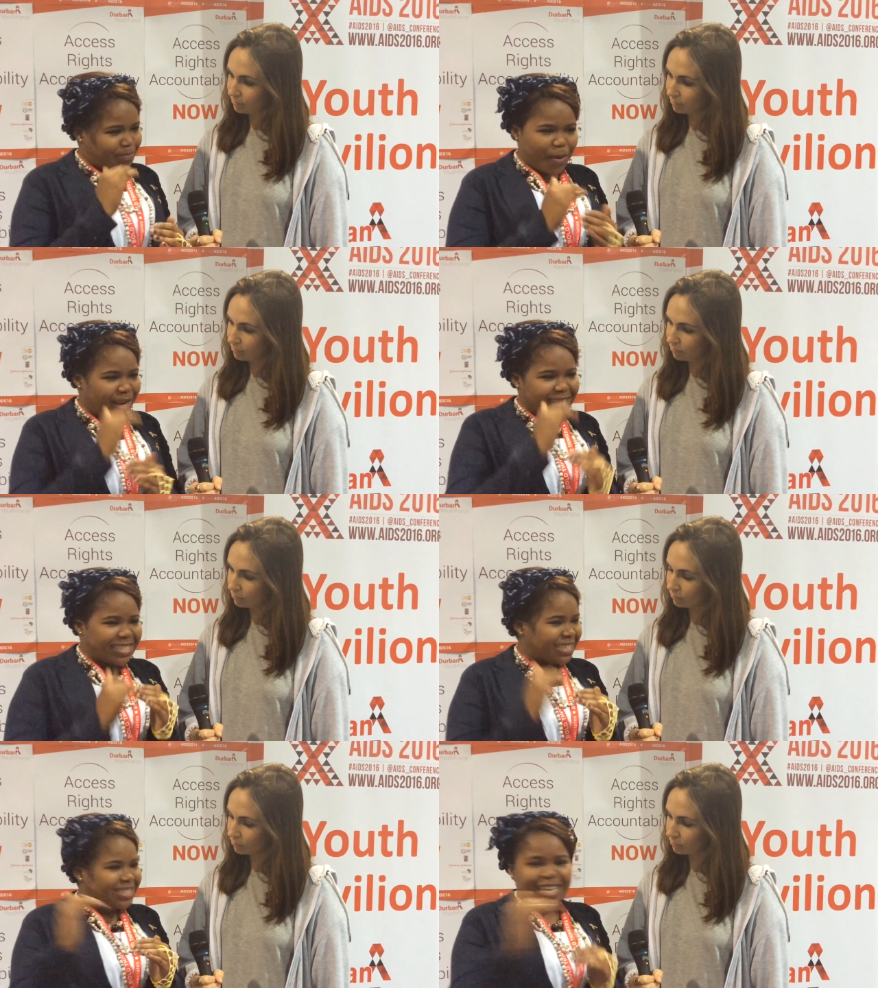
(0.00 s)
Speaker 1: putting
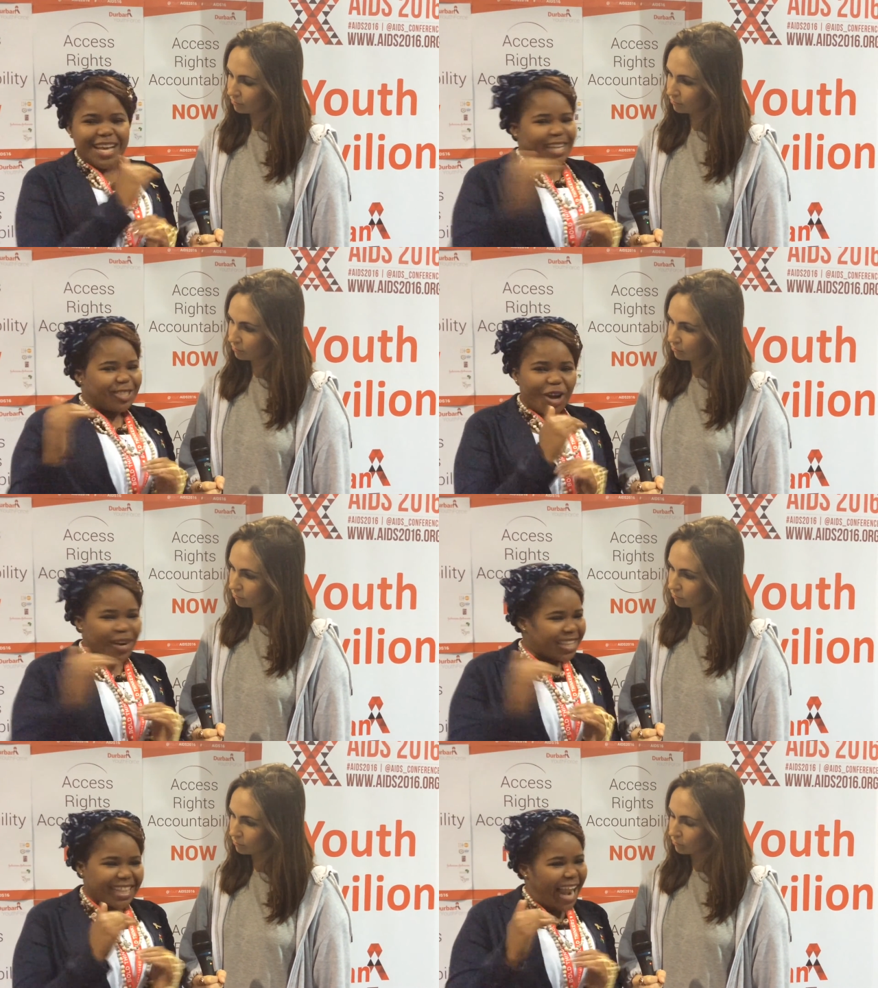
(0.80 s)
just
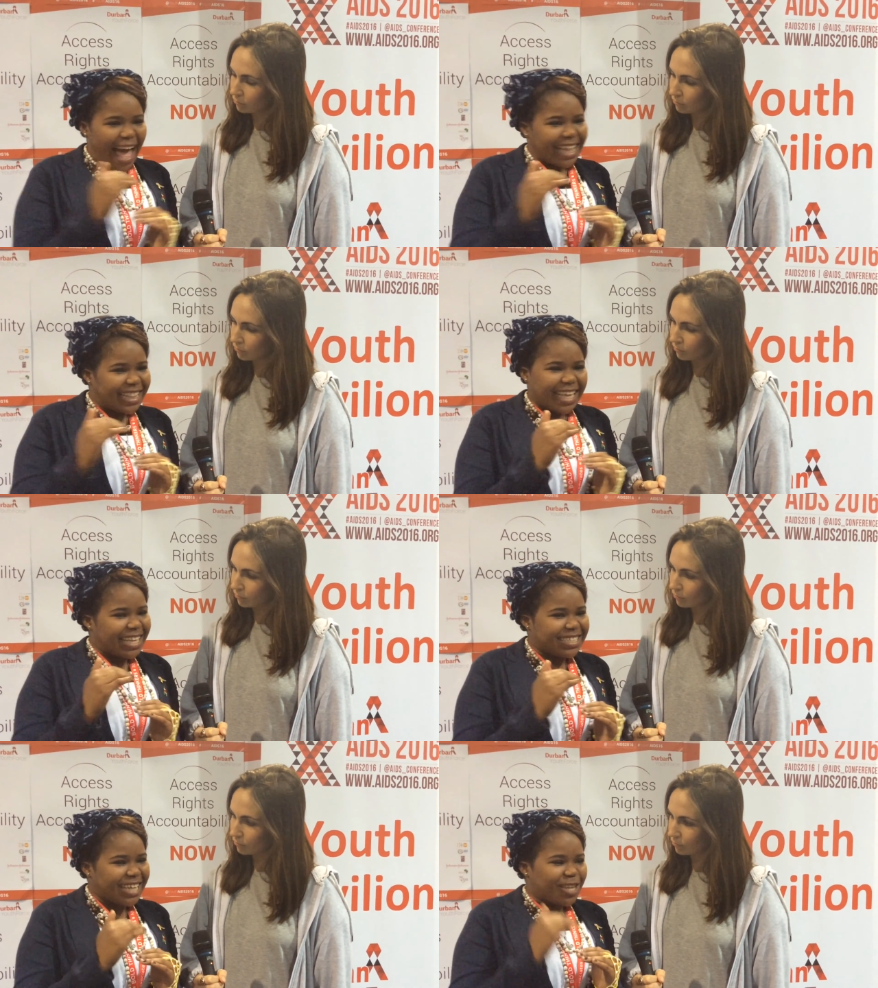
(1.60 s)
toting the line
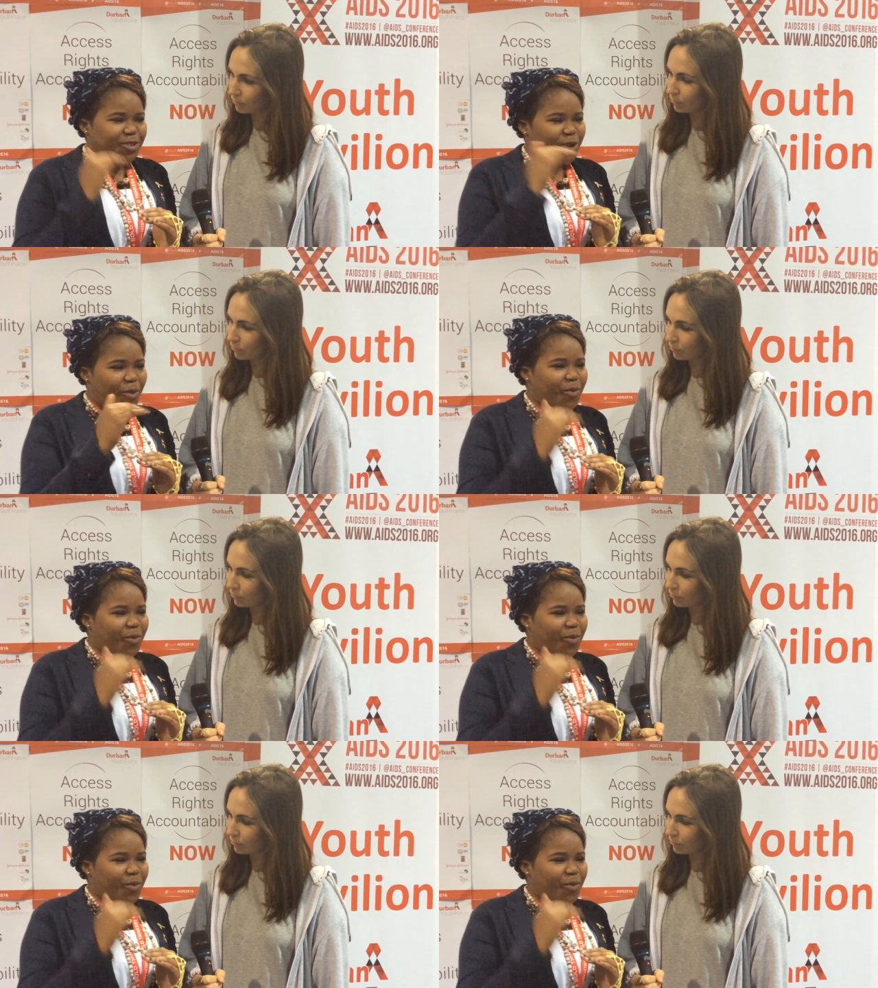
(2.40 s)
there saying, you know